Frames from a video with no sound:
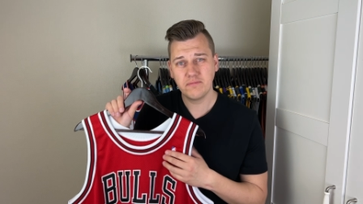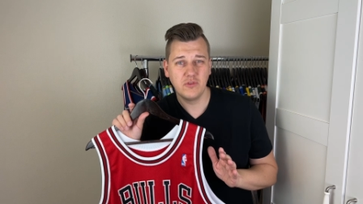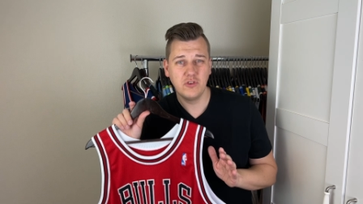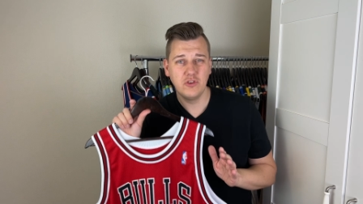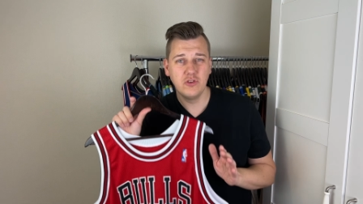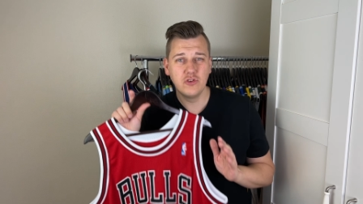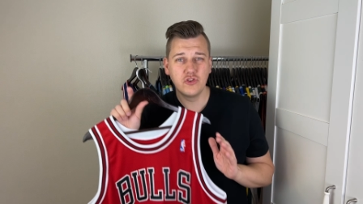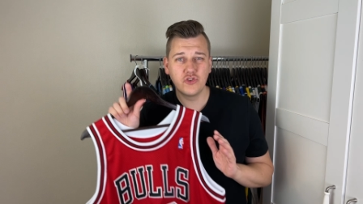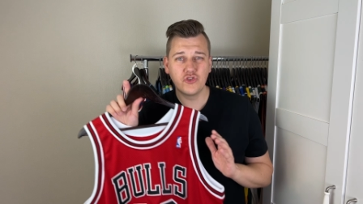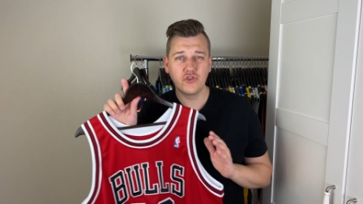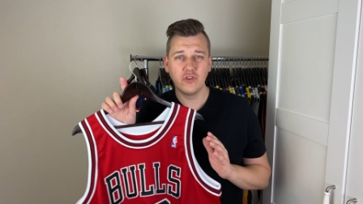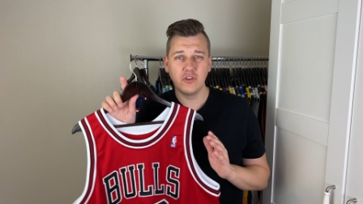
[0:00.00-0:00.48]

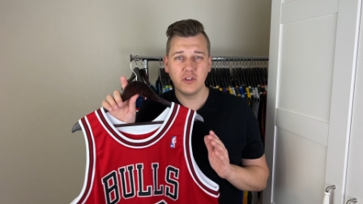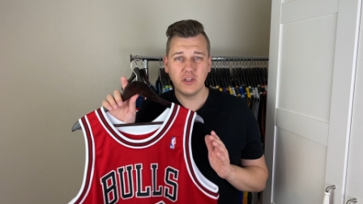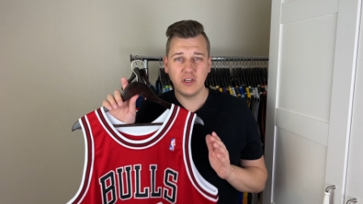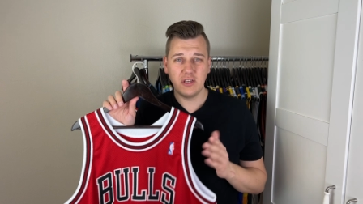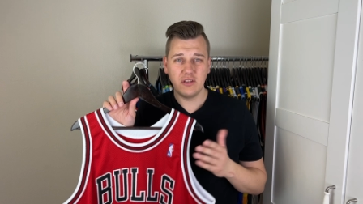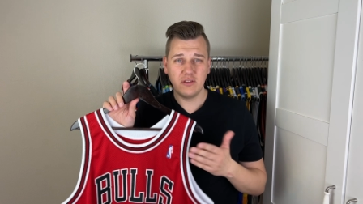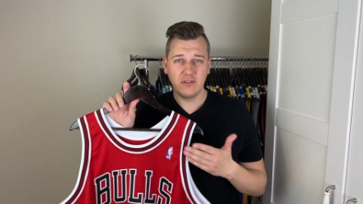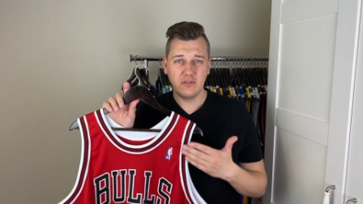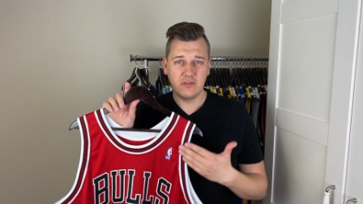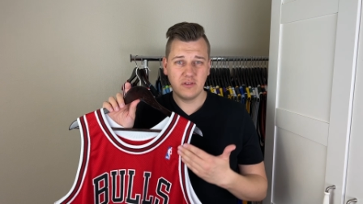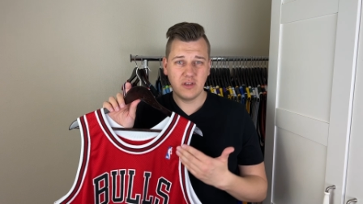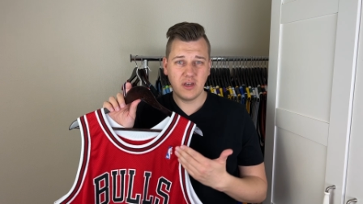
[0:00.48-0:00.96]
Usually
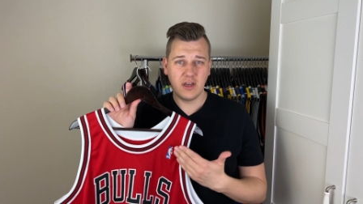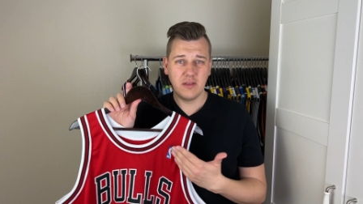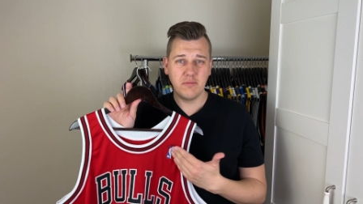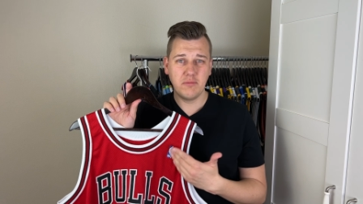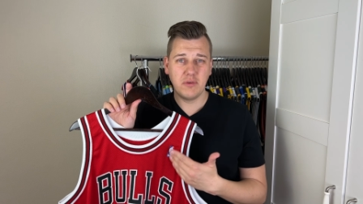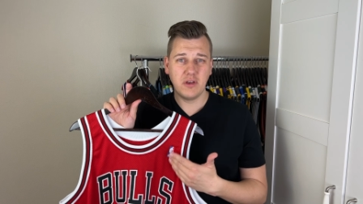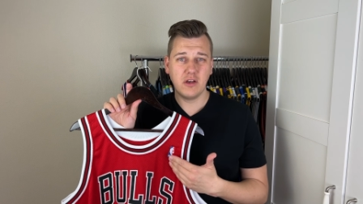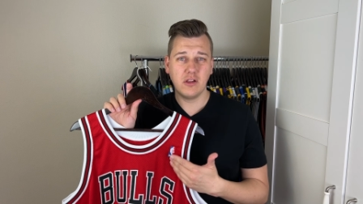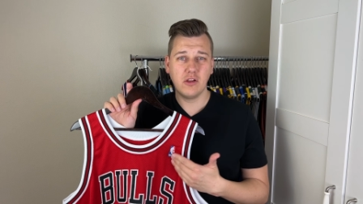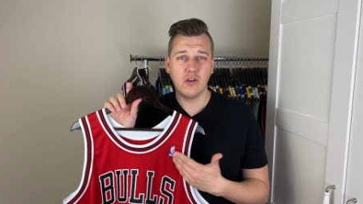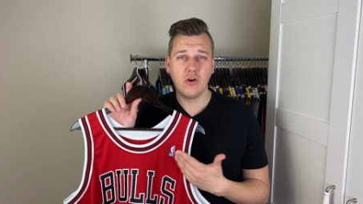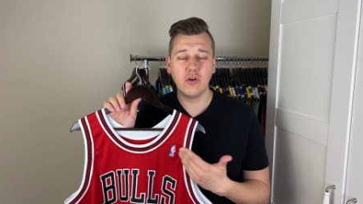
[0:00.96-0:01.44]
the
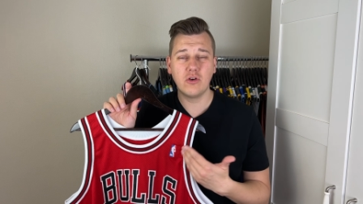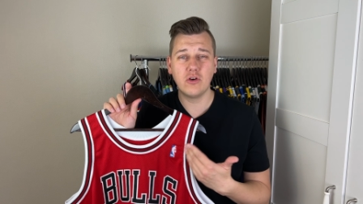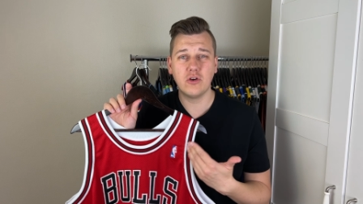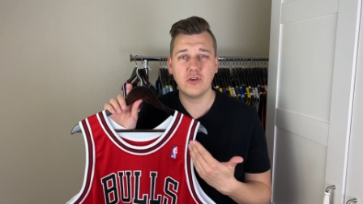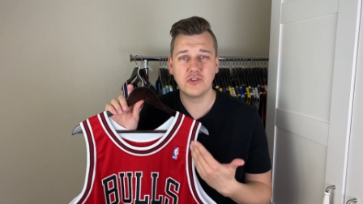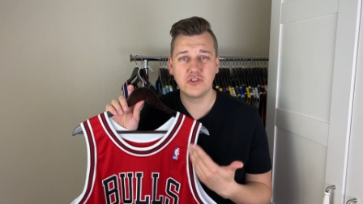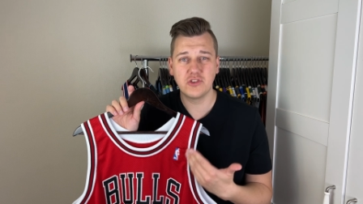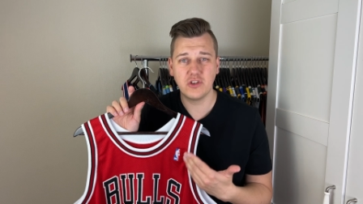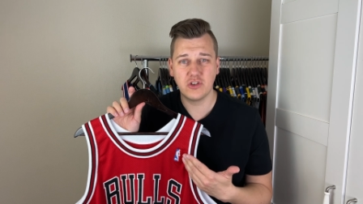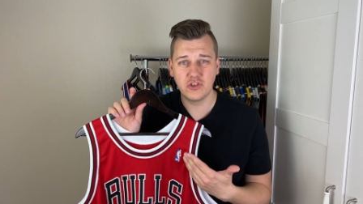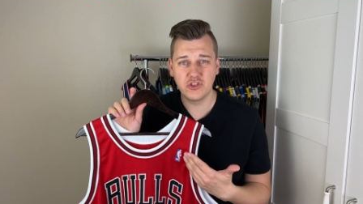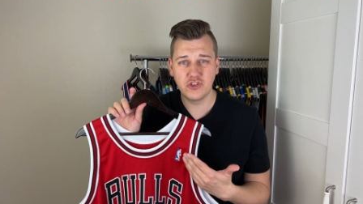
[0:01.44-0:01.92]
NBA
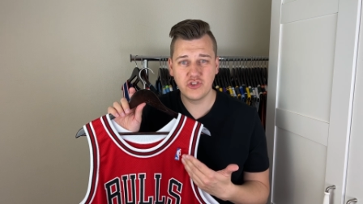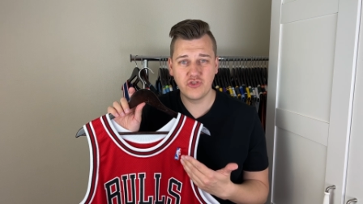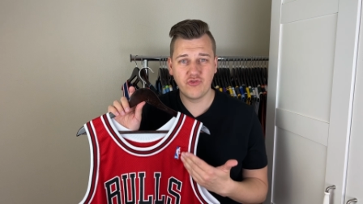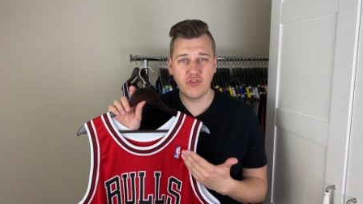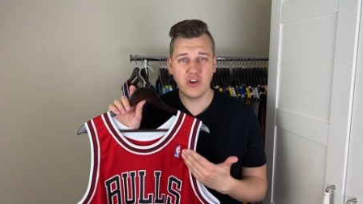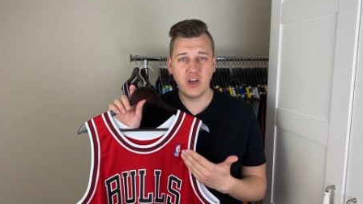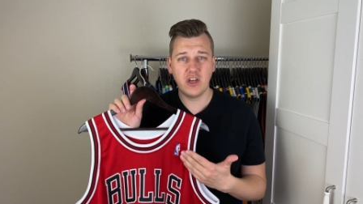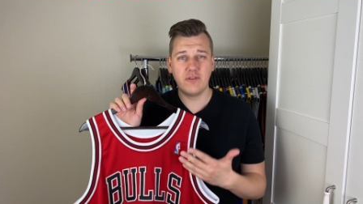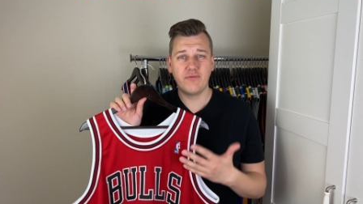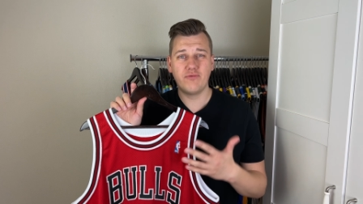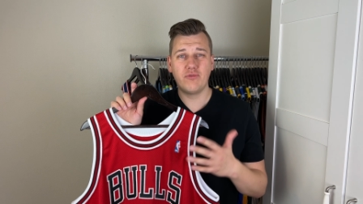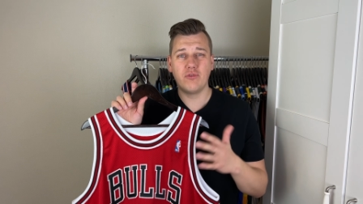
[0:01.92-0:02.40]
logos are
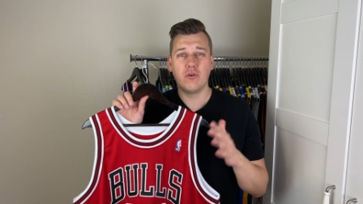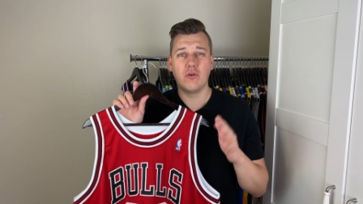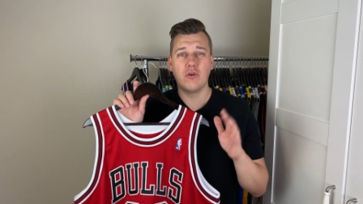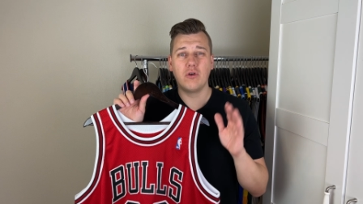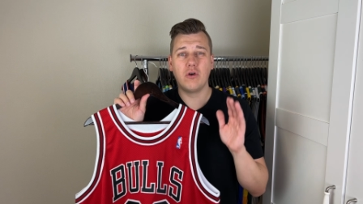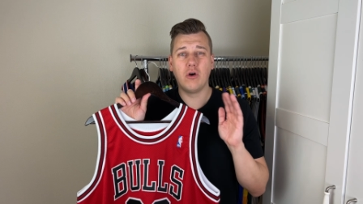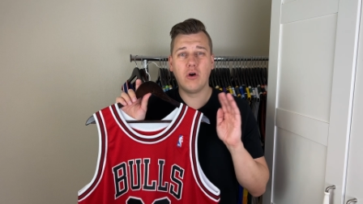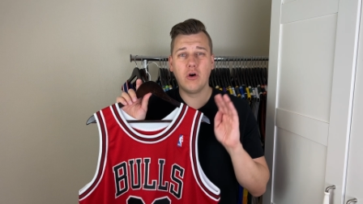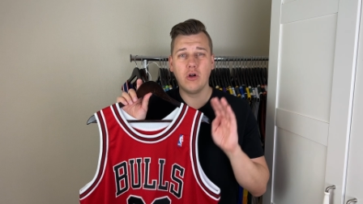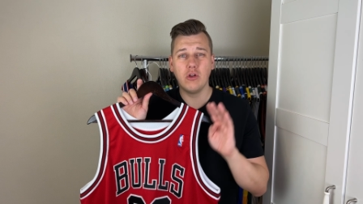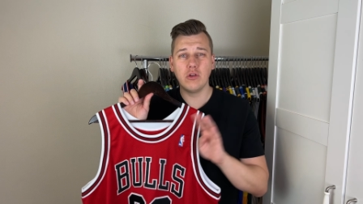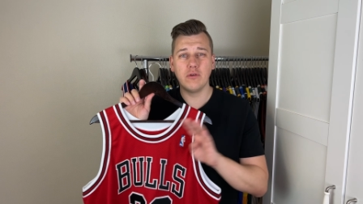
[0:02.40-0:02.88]
straight for
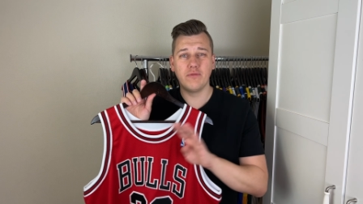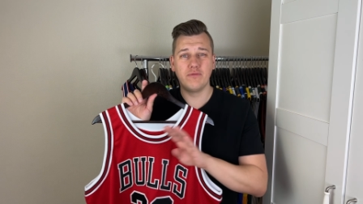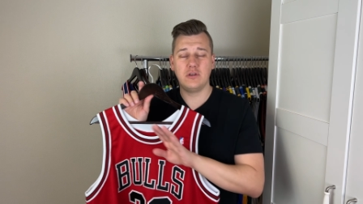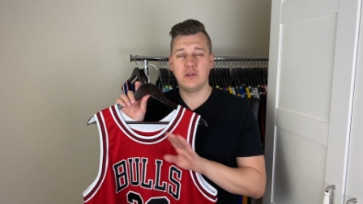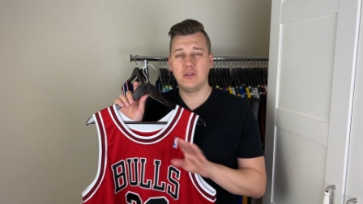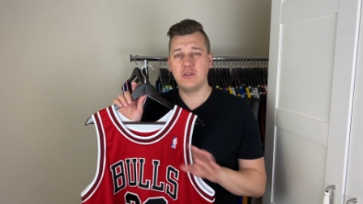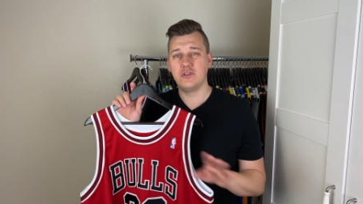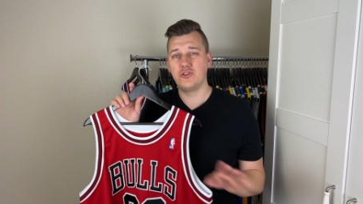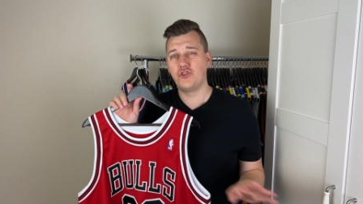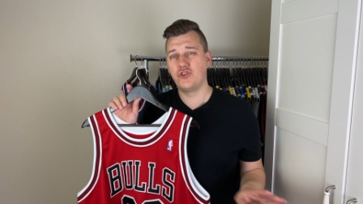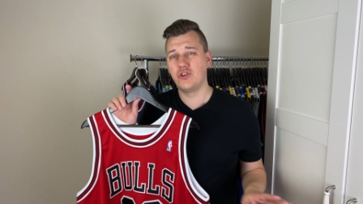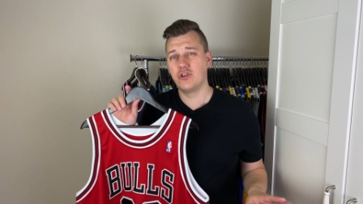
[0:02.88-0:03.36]
all of
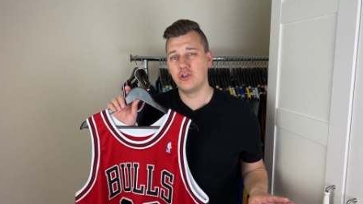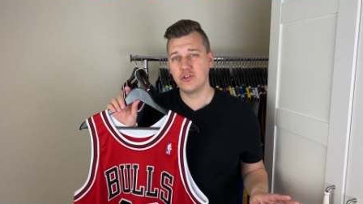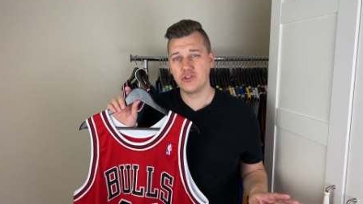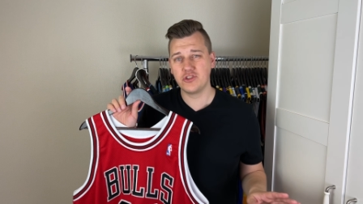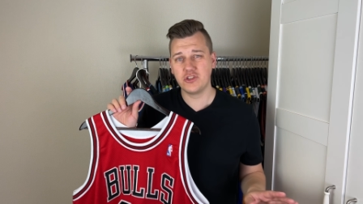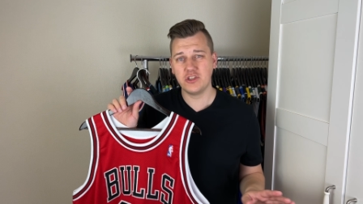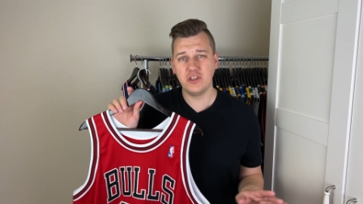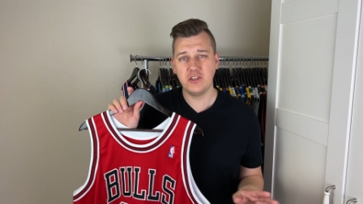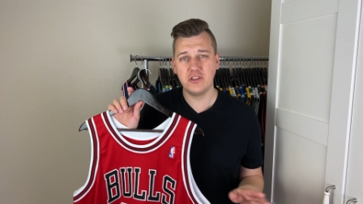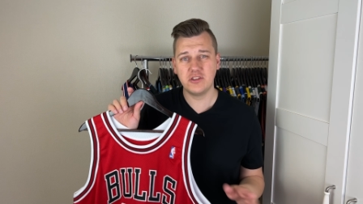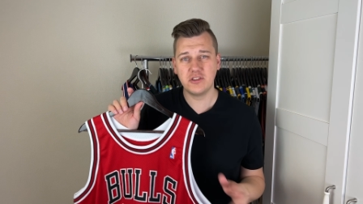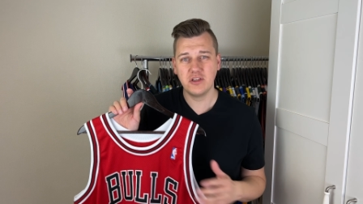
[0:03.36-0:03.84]
his
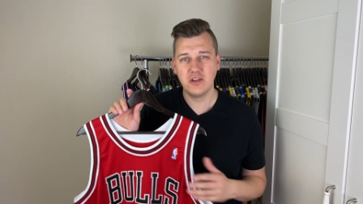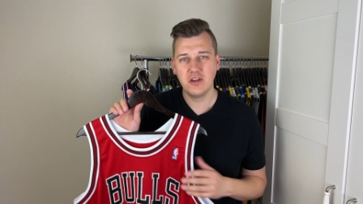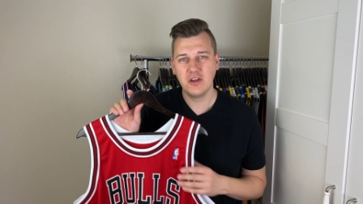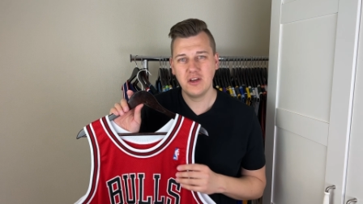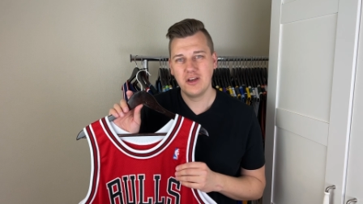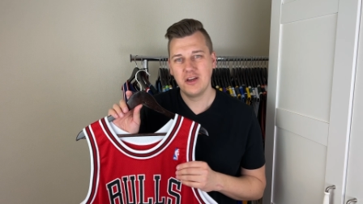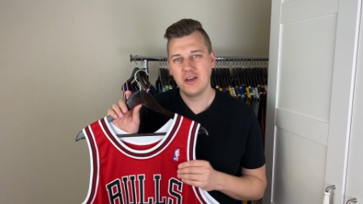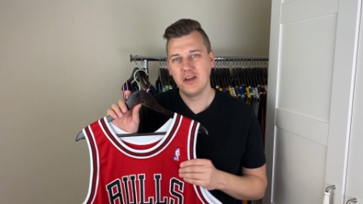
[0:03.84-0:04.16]
jerseys,